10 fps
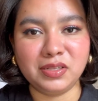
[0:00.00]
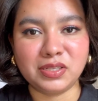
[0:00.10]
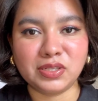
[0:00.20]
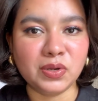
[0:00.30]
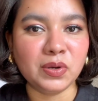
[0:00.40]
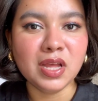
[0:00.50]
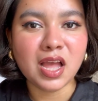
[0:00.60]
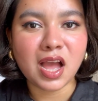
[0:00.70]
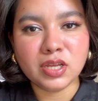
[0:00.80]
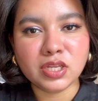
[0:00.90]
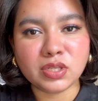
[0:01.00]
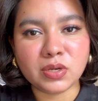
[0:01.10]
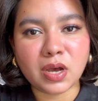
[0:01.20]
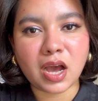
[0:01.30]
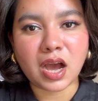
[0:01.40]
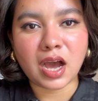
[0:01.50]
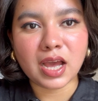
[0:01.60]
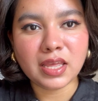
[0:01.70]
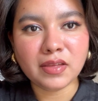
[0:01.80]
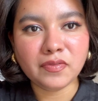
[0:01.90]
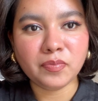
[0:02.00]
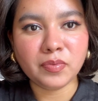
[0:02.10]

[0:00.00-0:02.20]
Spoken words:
So I have